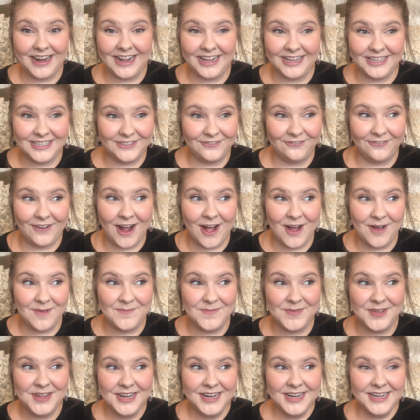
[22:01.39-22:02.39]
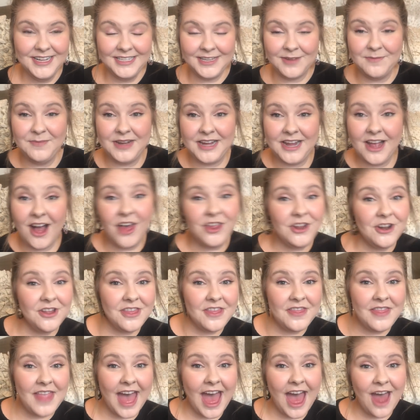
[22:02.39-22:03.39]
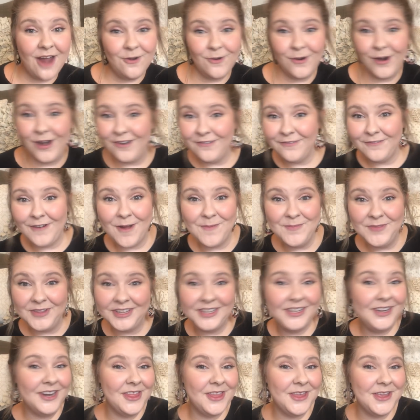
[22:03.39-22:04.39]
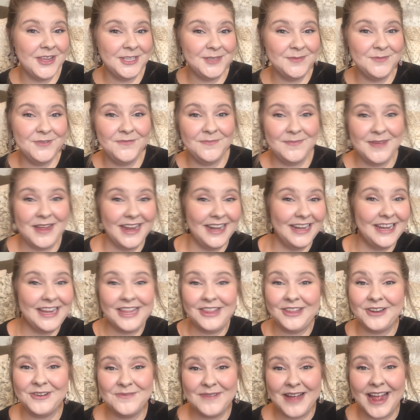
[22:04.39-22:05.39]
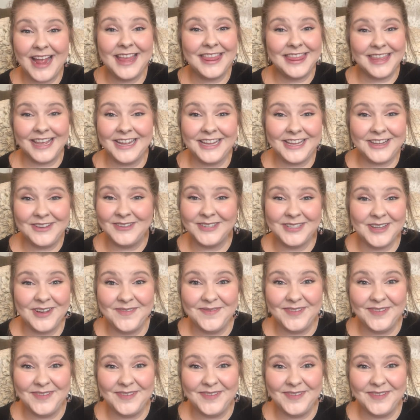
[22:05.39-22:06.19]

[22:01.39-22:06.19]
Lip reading: is from somebody other than that or from the Clear the List movement, either way, thank you so